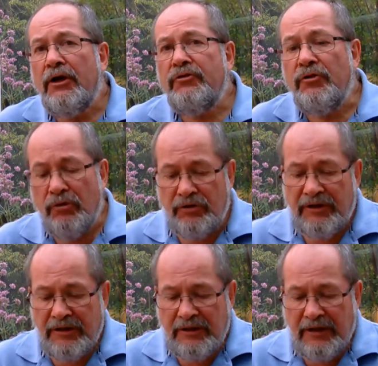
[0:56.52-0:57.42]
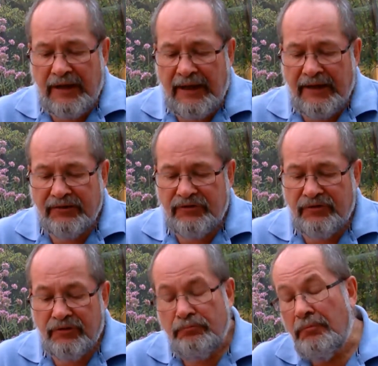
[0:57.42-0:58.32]
to looking at
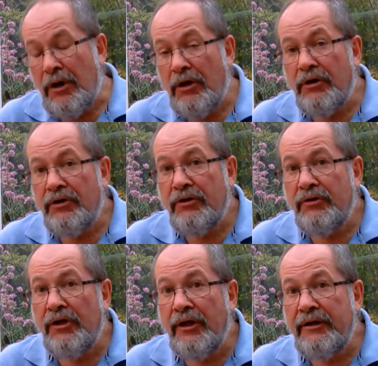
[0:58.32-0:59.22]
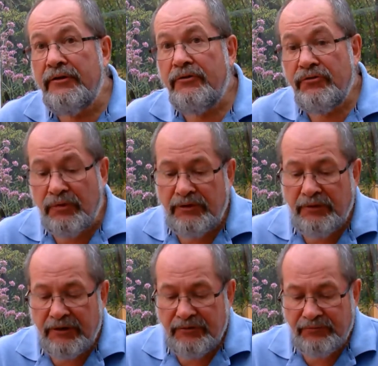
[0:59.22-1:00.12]
Mark 9:21
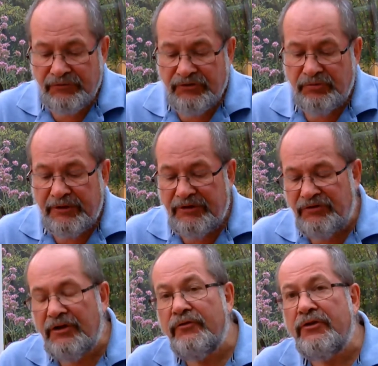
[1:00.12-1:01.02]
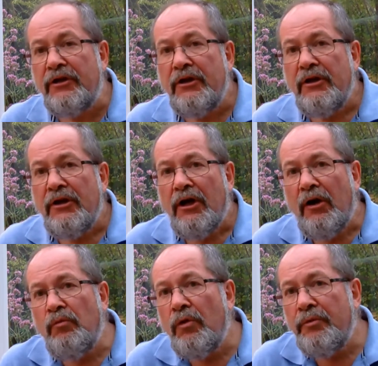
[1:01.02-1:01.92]
to 27
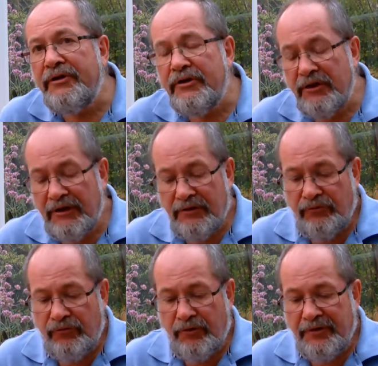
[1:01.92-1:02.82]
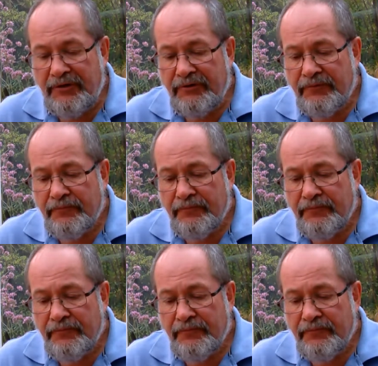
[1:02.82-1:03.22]
and what we can learn from it.